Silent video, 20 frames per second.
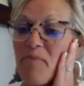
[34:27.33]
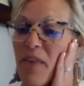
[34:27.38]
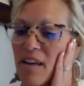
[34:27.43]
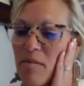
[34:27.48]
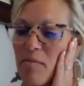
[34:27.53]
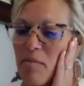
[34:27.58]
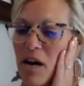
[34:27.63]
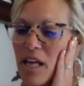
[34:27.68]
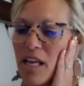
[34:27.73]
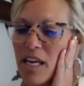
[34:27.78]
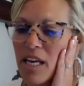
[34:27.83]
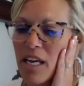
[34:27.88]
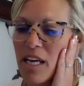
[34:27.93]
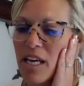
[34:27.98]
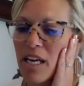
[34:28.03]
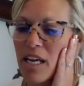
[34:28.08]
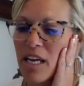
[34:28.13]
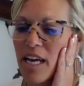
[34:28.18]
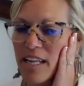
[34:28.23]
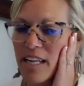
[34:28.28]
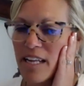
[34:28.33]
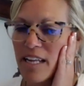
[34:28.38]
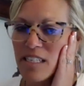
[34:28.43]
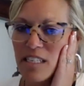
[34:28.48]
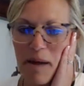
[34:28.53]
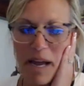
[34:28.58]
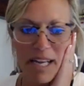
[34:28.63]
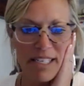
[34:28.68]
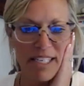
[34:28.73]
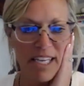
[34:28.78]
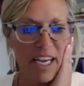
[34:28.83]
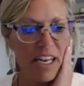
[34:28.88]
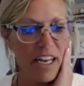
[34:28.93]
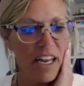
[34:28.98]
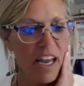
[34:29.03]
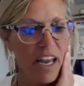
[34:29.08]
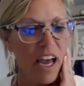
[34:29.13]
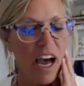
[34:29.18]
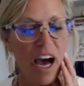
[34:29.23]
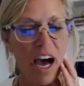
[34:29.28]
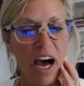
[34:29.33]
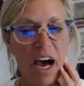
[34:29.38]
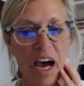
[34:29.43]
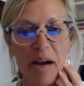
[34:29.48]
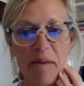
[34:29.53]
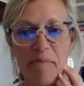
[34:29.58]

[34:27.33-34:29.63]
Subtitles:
And Molly, as suspected,